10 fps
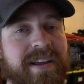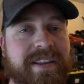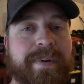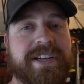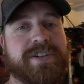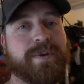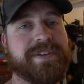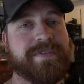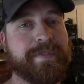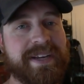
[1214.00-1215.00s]
and the best
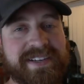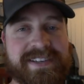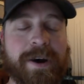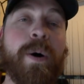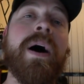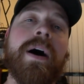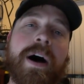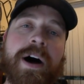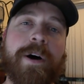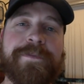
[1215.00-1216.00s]
choice for me. So
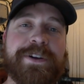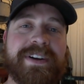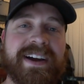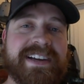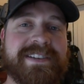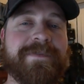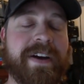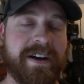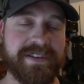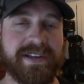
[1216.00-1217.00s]
hopefully you guys
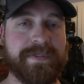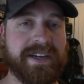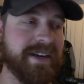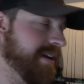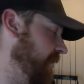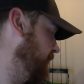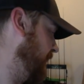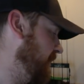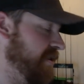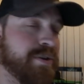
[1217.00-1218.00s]
found something in here
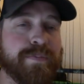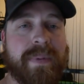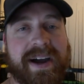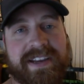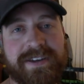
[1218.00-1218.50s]
that you might